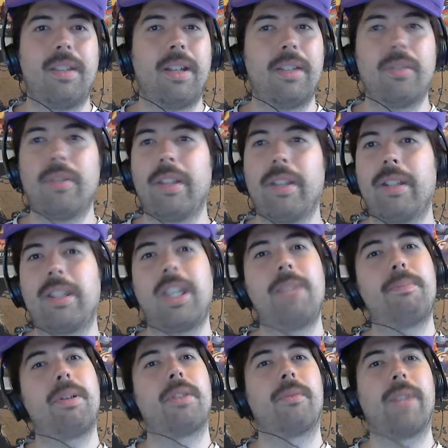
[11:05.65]
other than
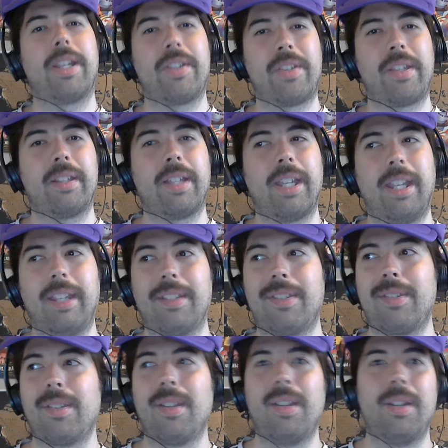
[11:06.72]
keep on racing
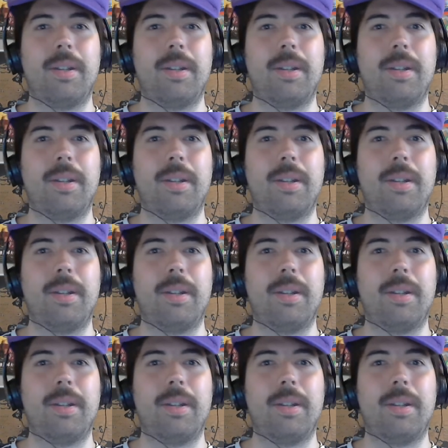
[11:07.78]
legs,